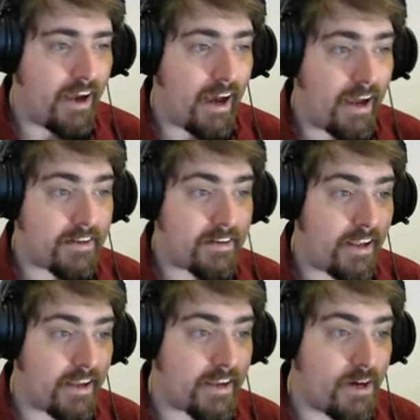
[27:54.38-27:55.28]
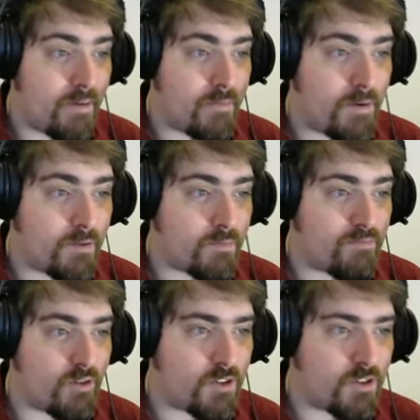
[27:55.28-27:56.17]
and here come those
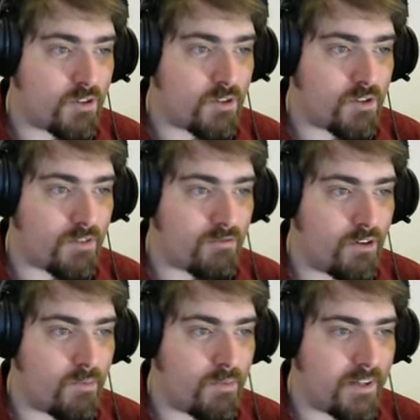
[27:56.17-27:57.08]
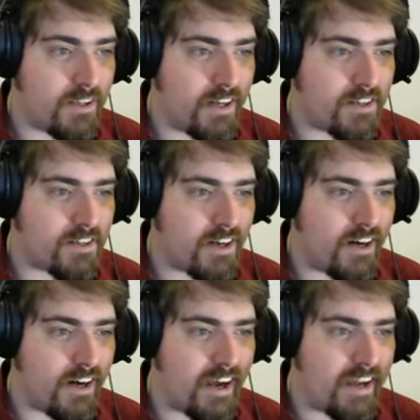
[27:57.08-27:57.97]
broadswords from
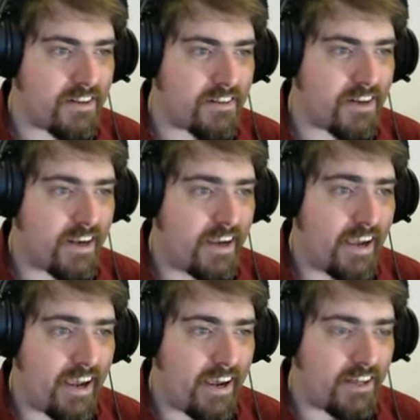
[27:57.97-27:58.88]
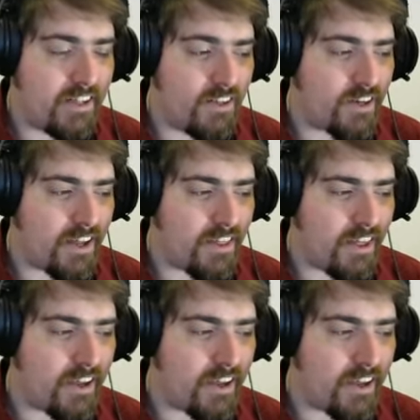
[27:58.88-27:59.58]
Nizar, and look at that.